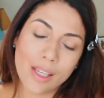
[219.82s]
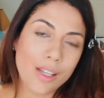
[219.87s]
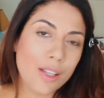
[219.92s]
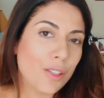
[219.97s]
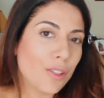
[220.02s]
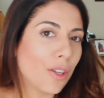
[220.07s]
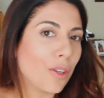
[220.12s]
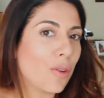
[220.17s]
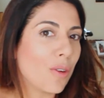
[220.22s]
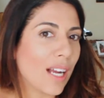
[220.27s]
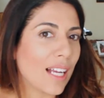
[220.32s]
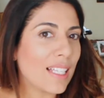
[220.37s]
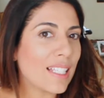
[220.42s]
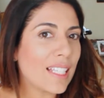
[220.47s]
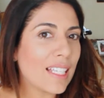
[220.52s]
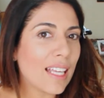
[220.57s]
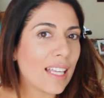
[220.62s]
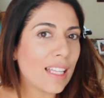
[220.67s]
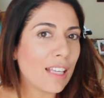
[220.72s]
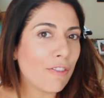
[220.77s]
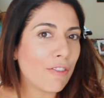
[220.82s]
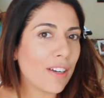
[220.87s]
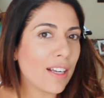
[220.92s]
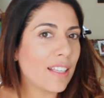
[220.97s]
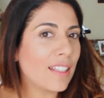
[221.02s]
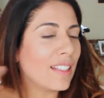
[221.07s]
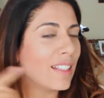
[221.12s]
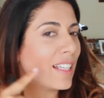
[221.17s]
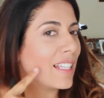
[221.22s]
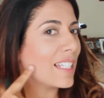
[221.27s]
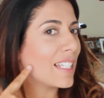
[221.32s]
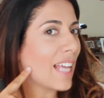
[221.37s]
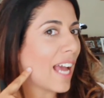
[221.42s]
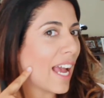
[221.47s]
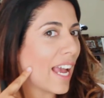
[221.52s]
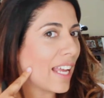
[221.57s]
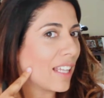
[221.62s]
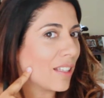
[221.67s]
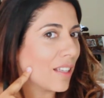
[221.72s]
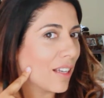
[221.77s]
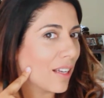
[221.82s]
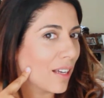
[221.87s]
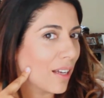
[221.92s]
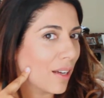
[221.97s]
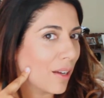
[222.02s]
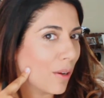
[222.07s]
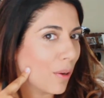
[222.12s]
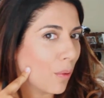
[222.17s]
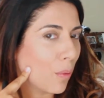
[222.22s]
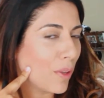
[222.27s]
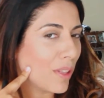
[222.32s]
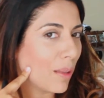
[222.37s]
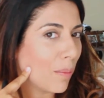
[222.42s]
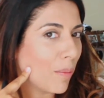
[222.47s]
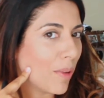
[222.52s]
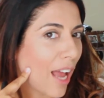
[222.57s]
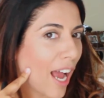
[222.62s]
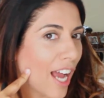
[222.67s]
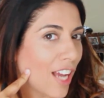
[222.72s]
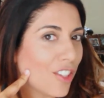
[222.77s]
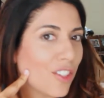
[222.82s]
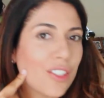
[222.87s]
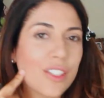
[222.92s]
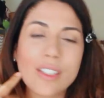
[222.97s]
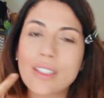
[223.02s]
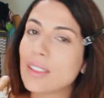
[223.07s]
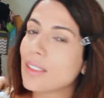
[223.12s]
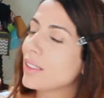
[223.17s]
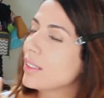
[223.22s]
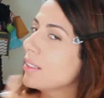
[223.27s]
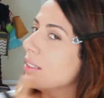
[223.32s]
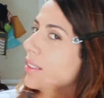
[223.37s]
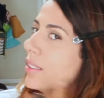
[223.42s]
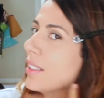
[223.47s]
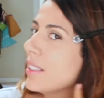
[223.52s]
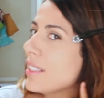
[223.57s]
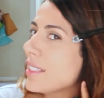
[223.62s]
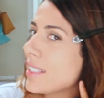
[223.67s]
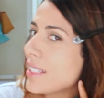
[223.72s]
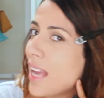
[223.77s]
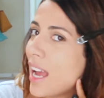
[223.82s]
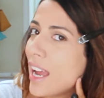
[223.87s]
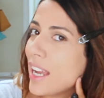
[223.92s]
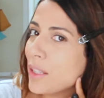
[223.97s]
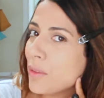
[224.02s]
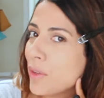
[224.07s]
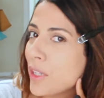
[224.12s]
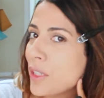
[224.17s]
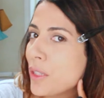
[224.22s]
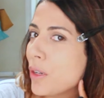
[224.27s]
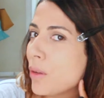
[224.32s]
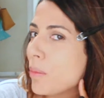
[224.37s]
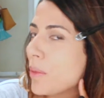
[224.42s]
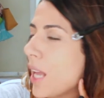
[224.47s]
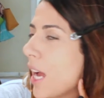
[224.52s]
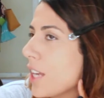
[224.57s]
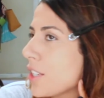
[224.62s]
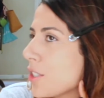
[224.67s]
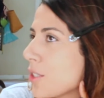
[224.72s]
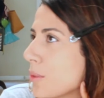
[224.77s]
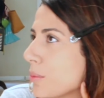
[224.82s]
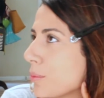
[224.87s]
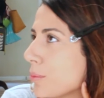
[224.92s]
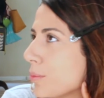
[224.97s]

So you can see the difference this side with the blush, this side with no blush.